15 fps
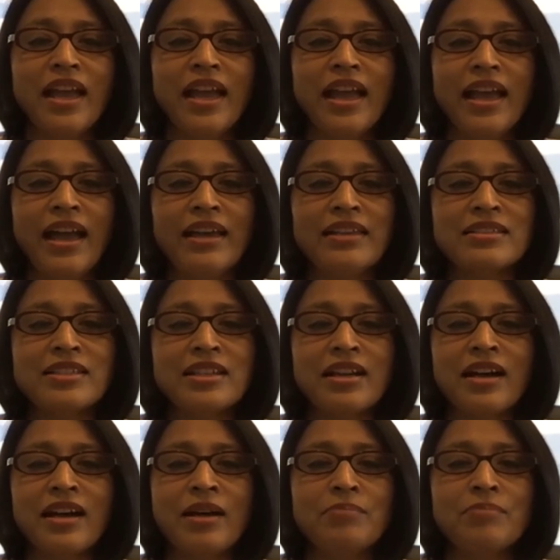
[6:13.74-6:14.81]
and
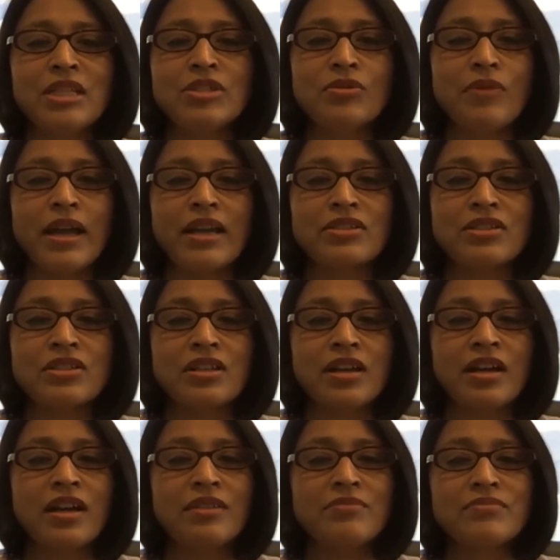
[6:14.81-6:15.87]
uh, be direct
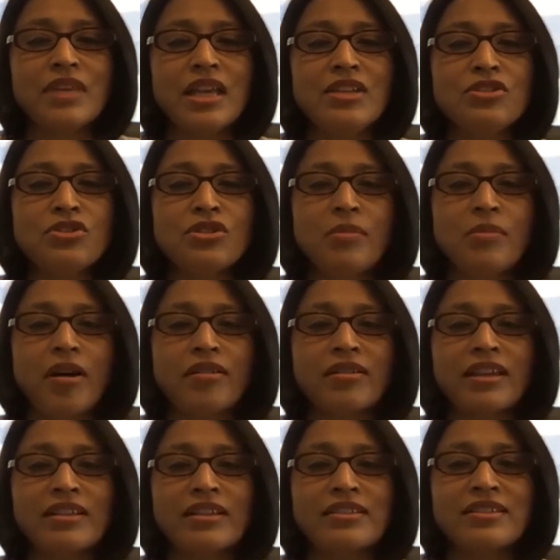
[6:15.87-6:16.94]
um, into the
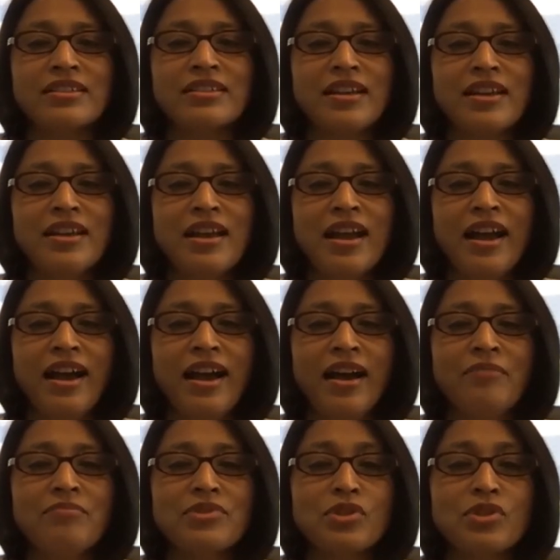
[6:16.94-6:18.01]
market.
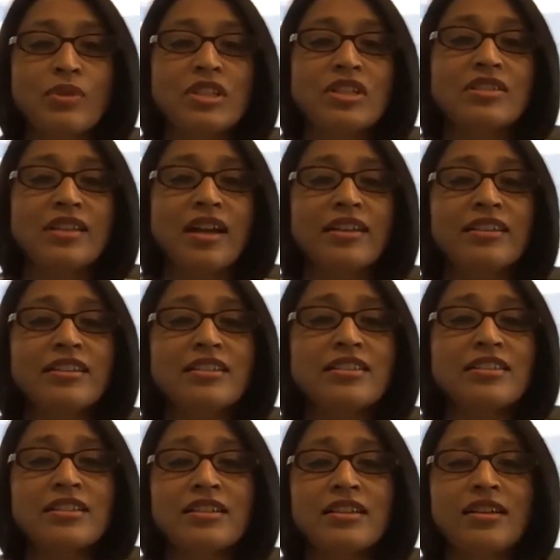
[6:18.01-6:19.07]
Um, so we decided
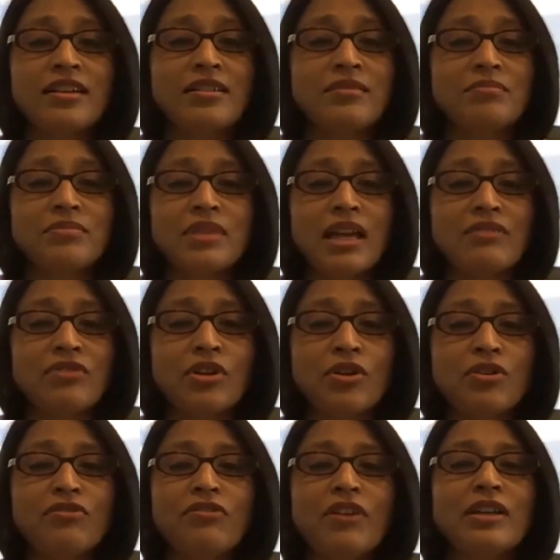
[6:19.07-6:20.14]
uh, that we're
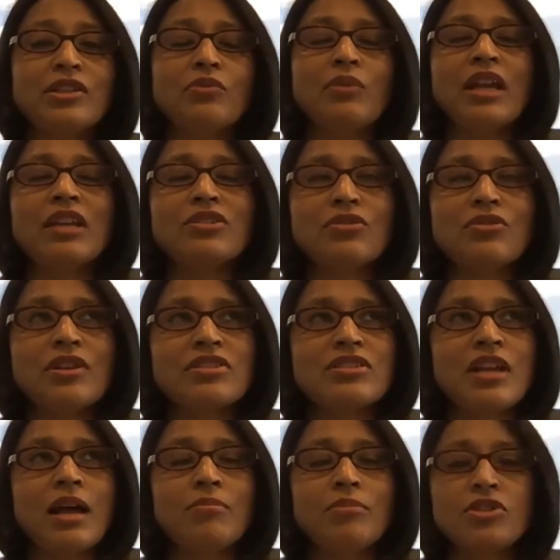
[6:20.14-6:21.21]
going to find a way to
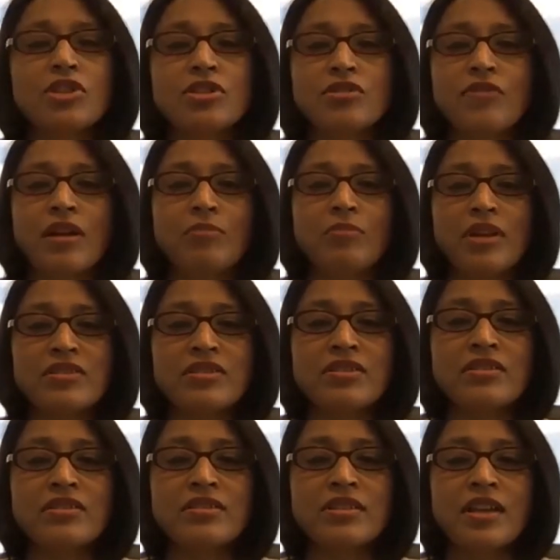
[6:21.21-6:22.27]
establish a direct
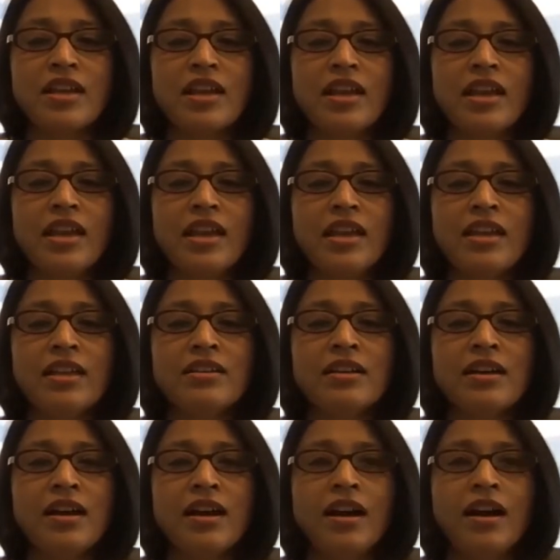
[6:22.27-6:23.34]
presence
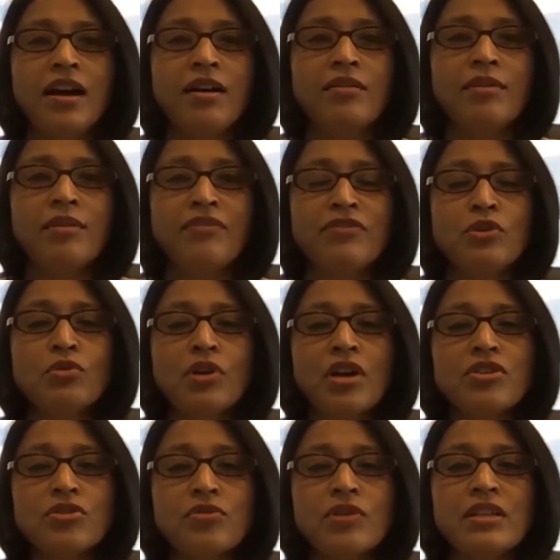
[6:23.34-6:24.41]
in uh, a few
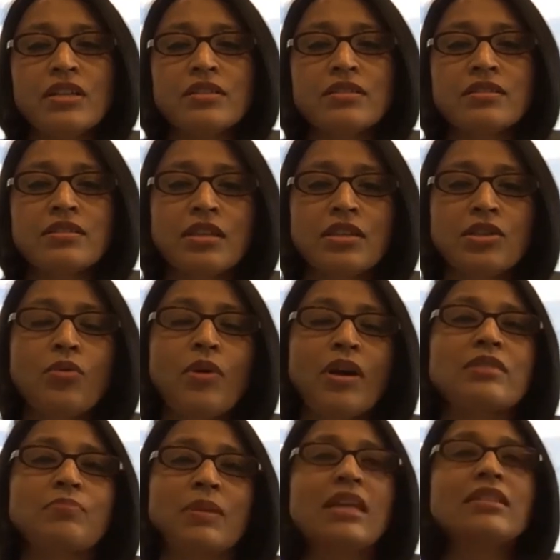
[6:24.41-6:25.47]
countries, the US
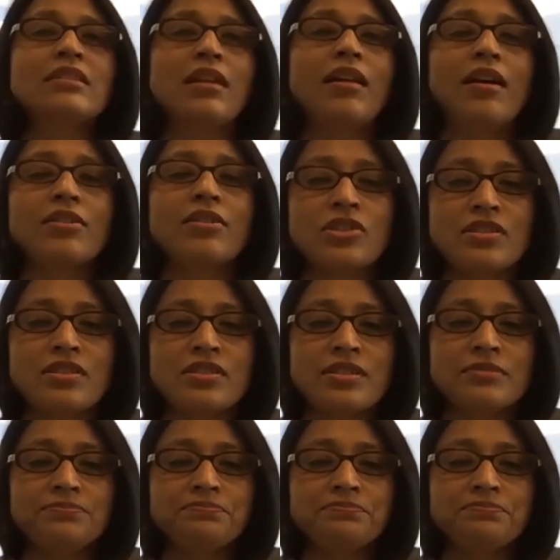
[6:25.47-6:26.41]
being the largest.